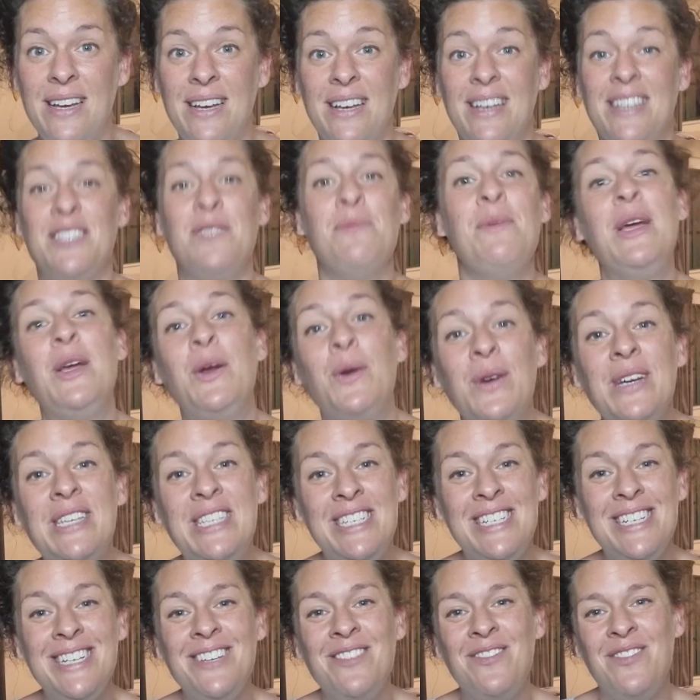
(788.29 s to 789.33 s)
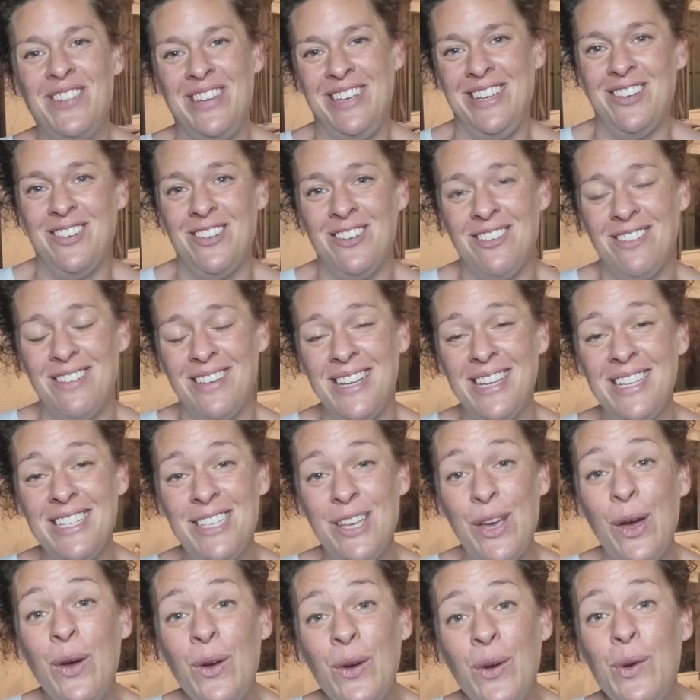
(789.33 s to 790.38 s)
So my question for you is,
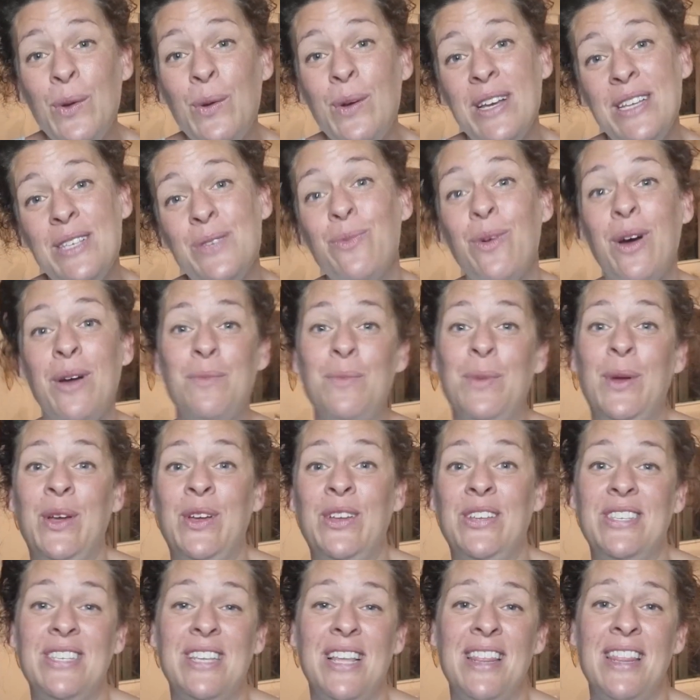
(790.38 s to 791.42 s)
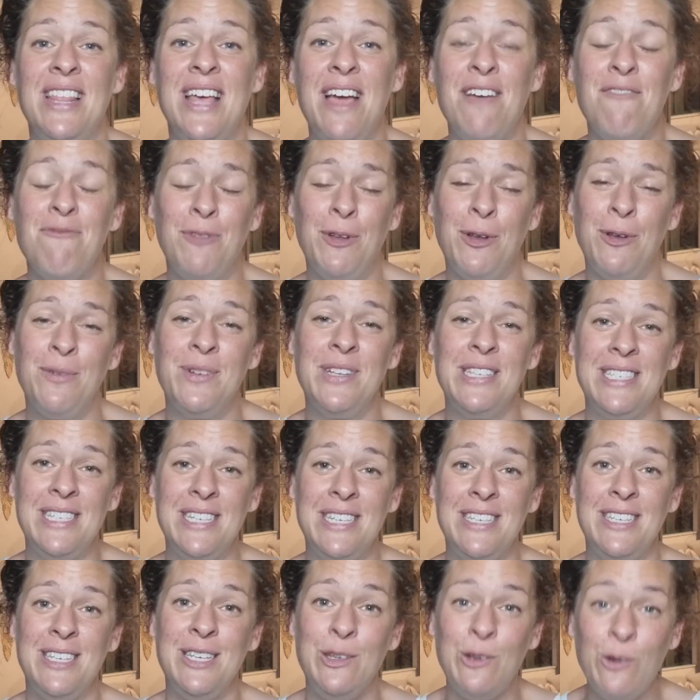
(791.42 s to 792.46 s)
who is one person that
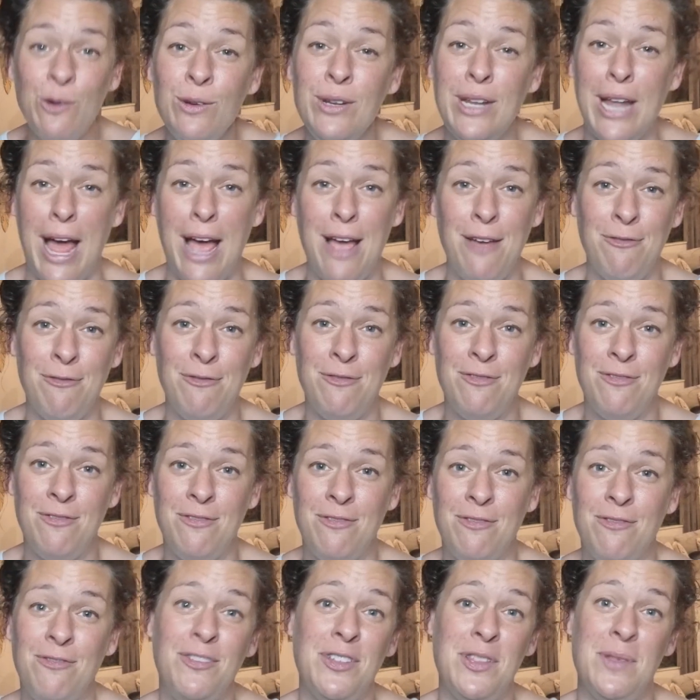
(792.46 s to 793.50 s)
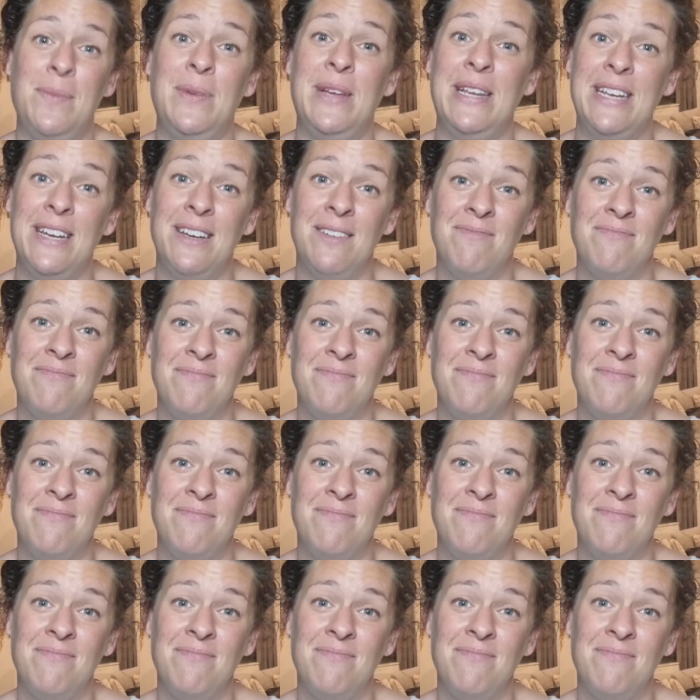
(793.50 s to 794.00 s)
influences your life for the better?